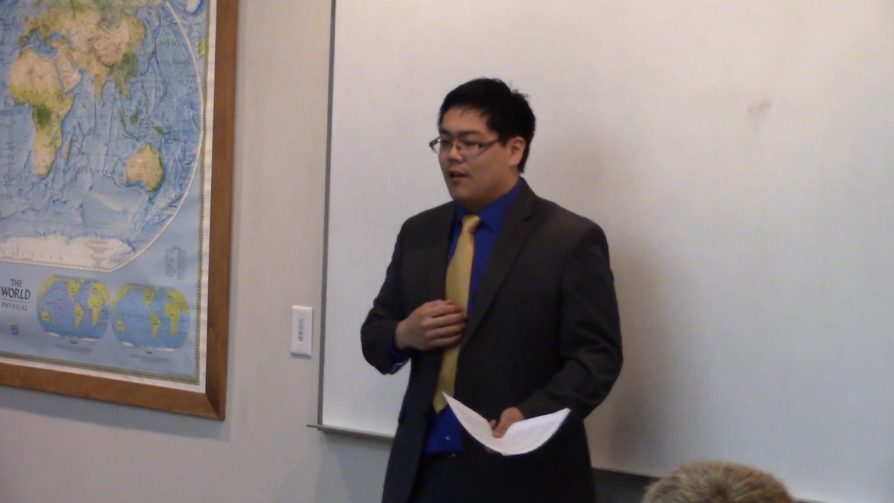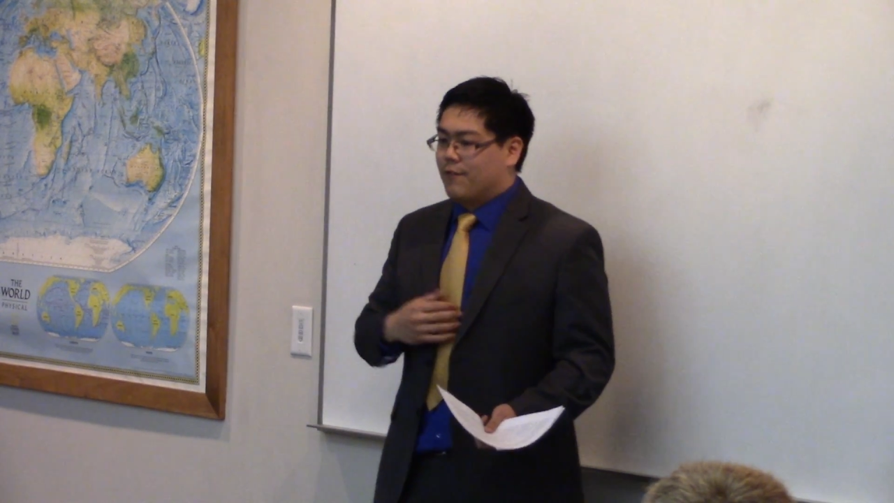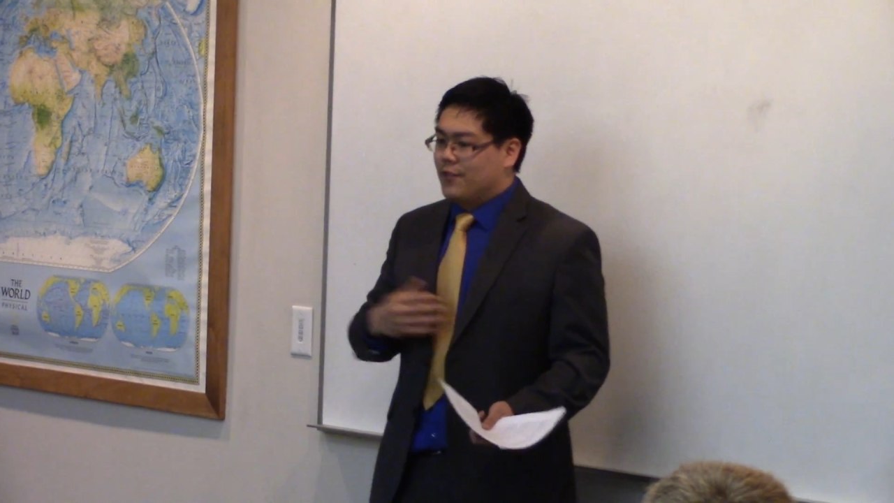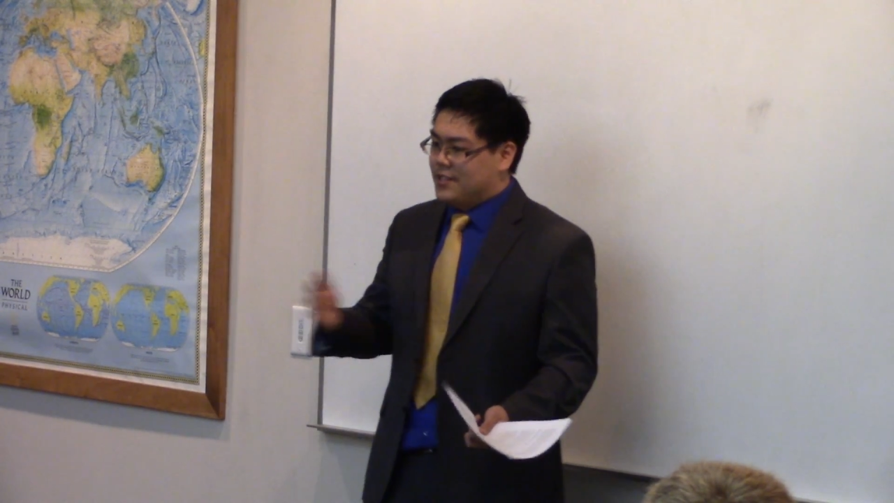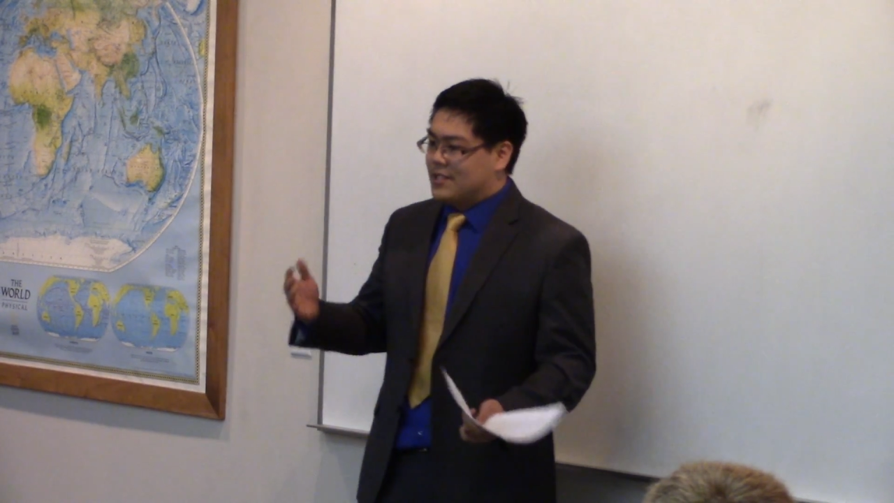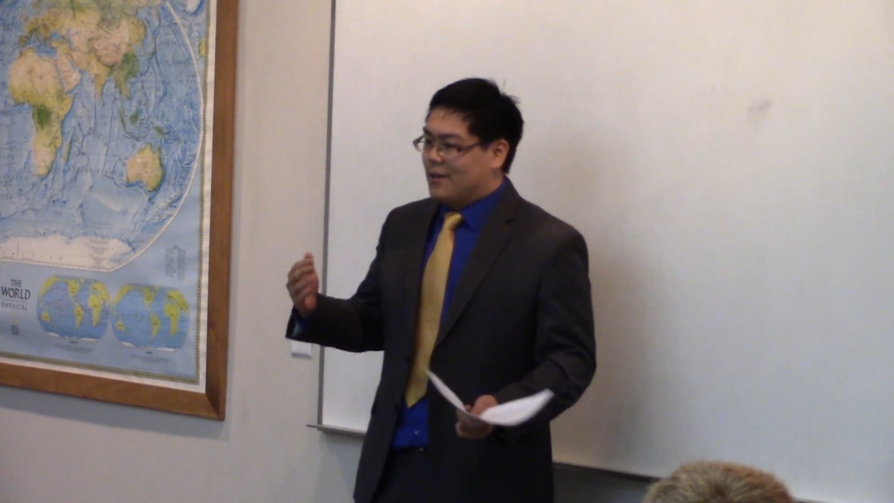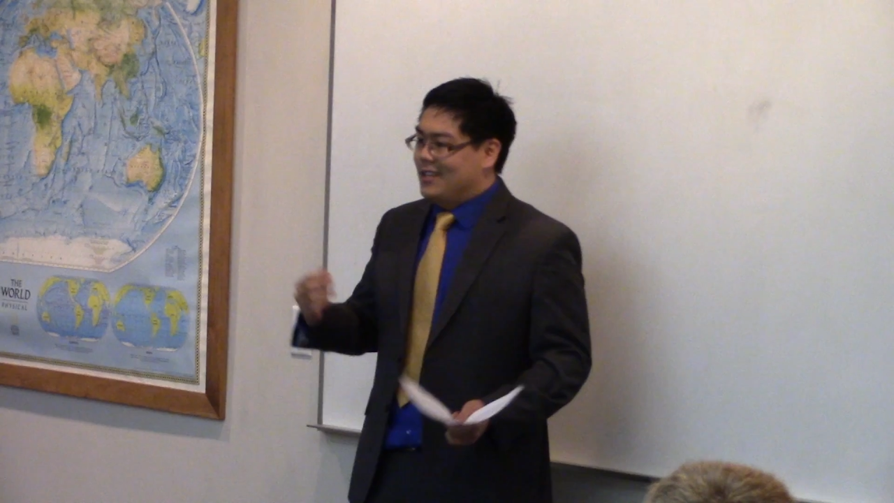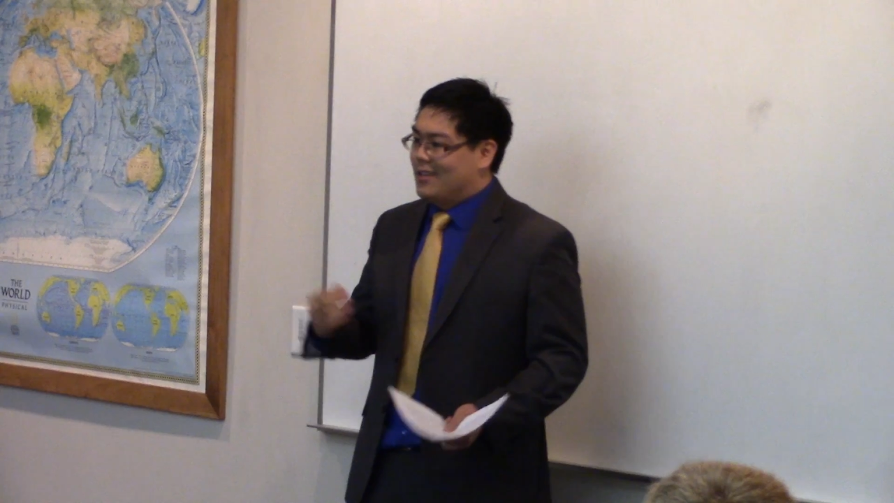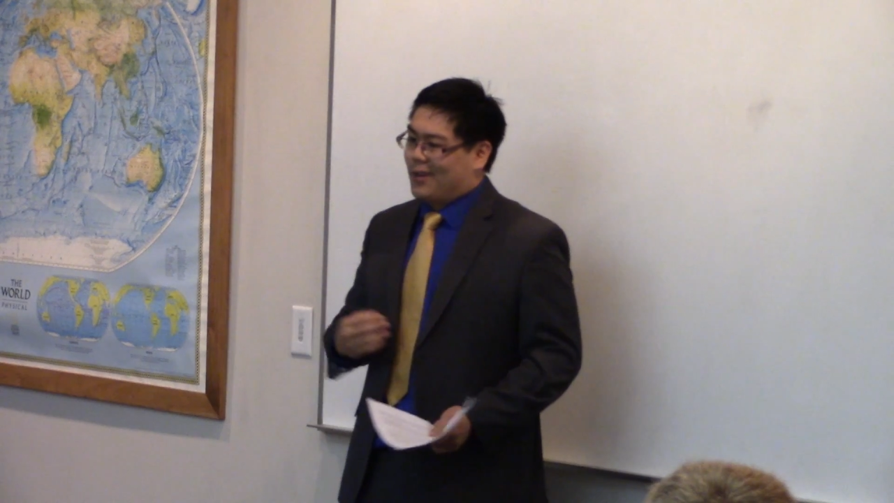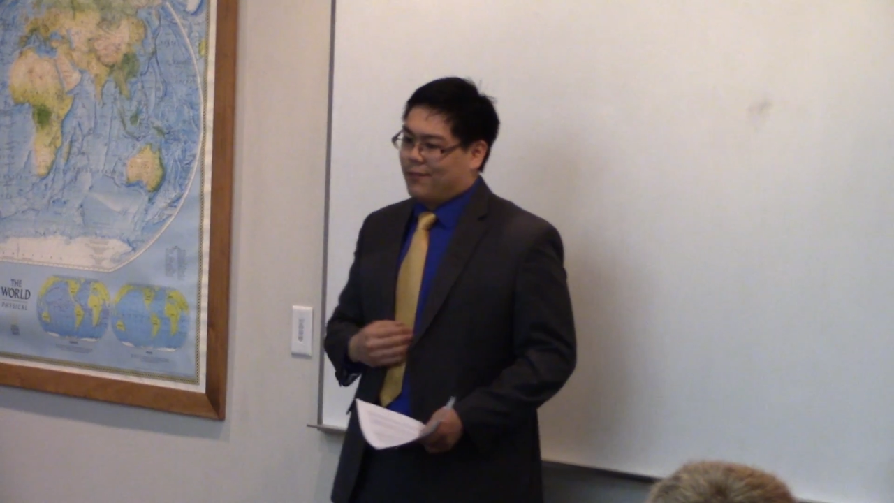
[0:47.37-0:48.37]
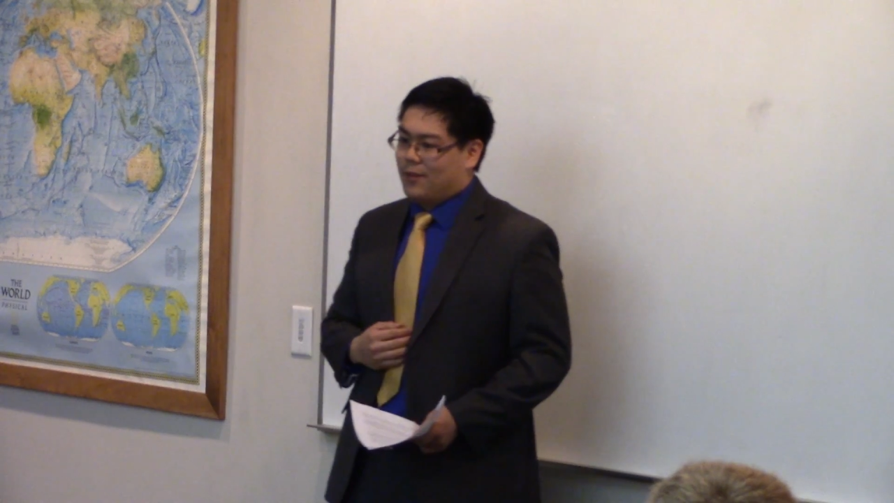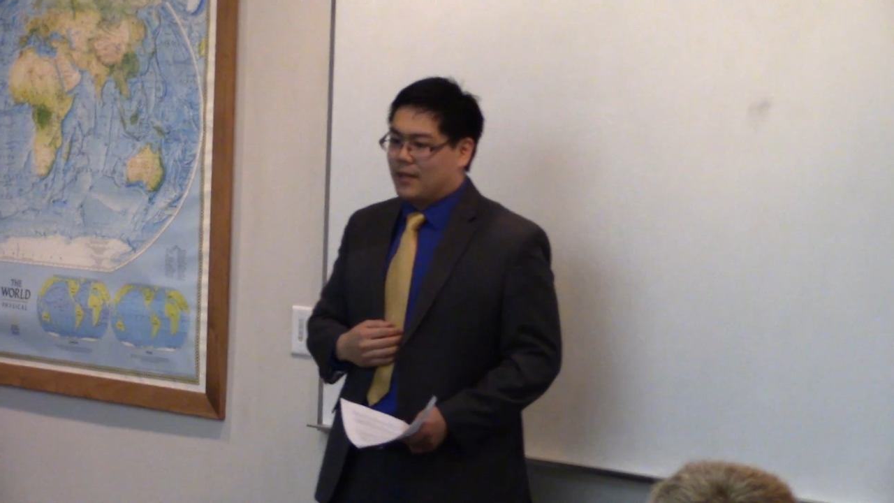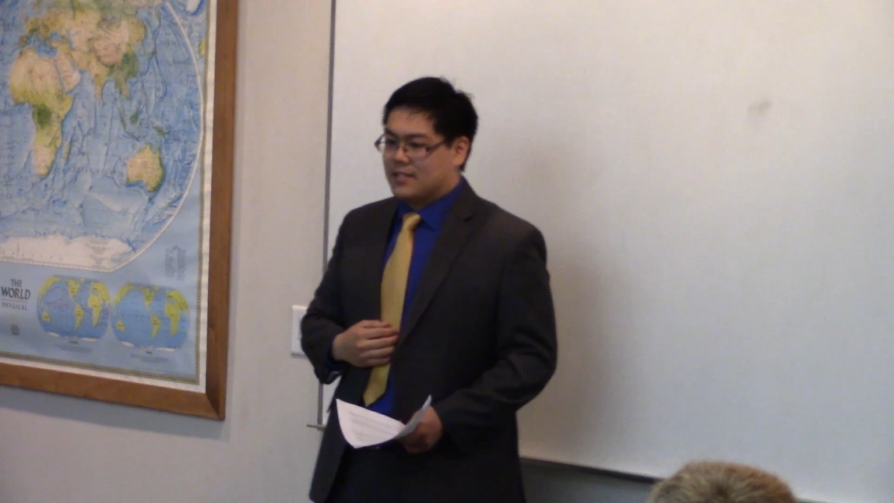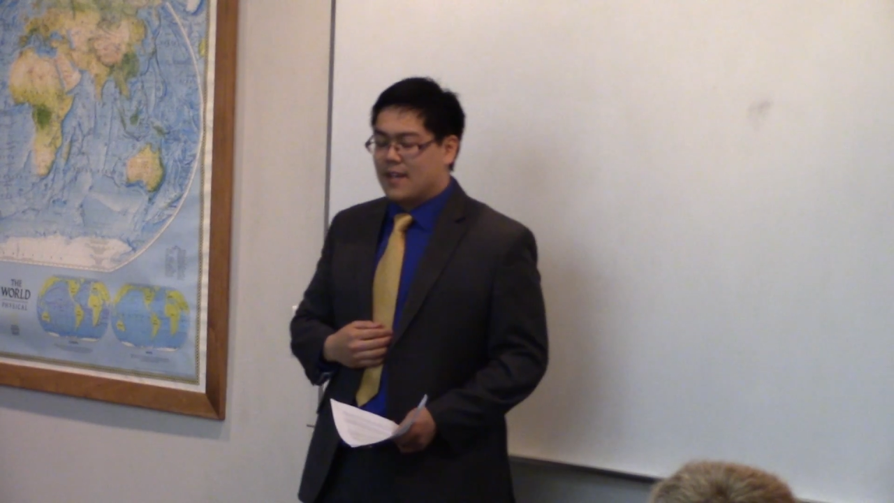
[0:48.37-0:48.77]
For this, I would need roughly about